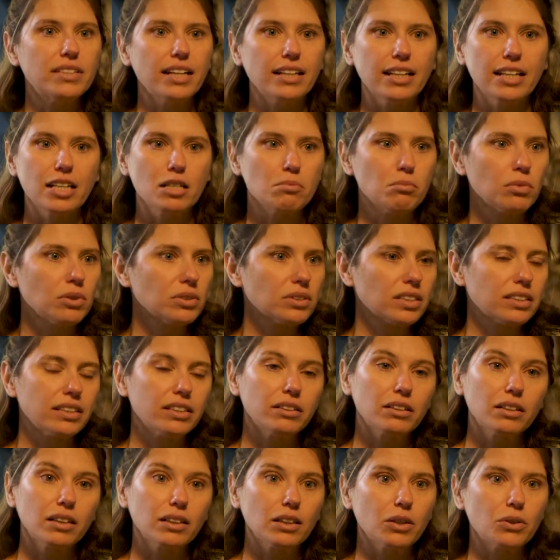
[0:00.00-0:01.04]
dead animals in
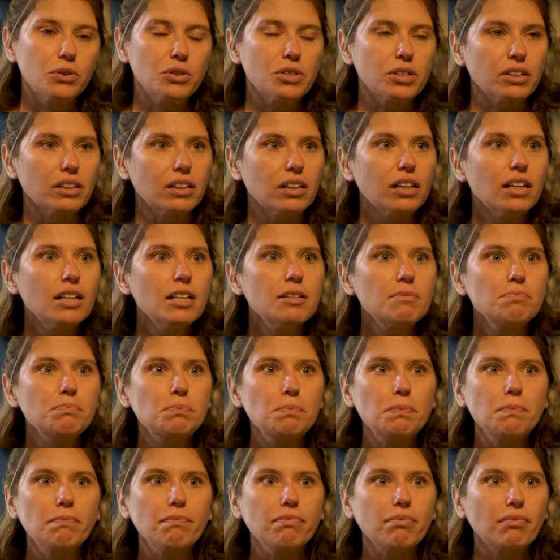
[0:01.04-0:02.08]
their enclosure.
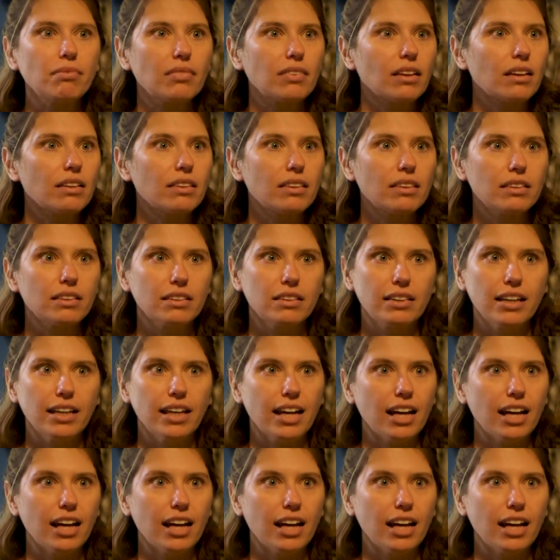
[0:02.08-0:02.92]
They